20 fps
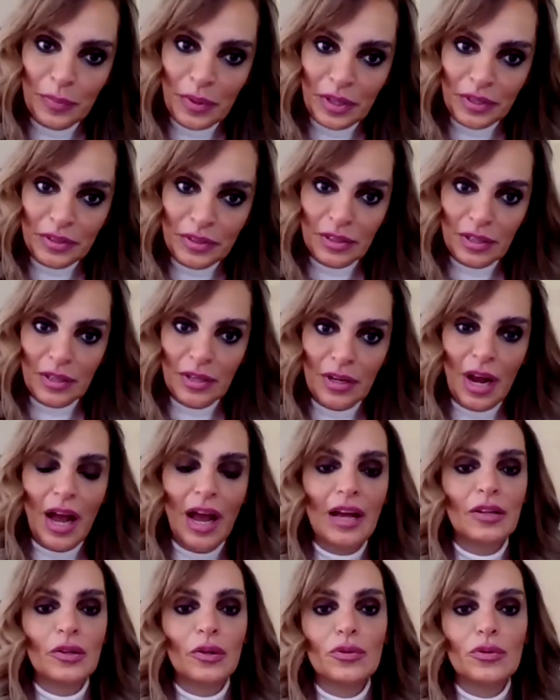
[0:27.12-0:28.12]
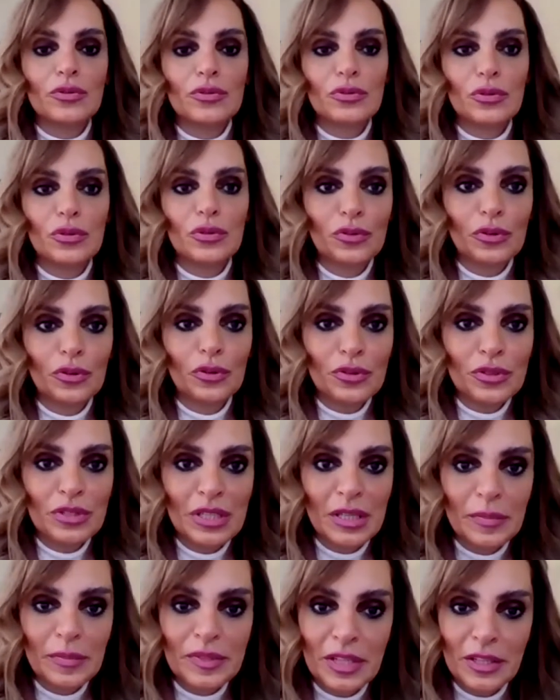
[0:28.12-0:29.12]
partner, and also, of course, the
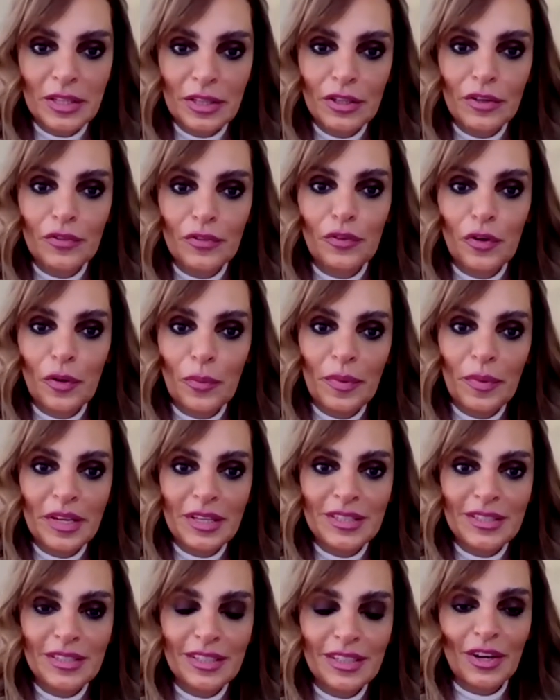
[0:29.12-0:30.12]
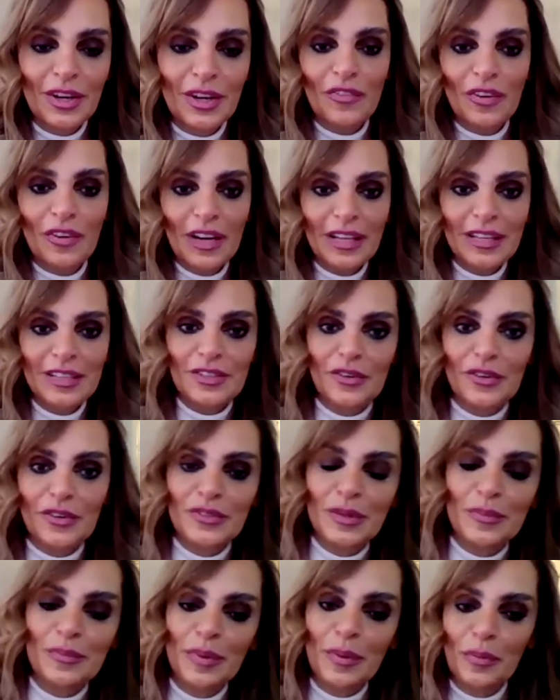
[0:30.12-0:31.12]
representative from Ministry of Health of
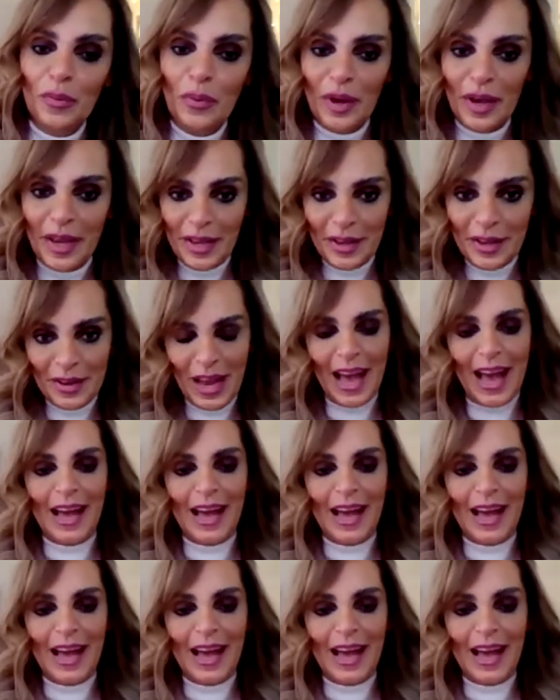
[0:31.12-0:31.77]
Zimbabwe,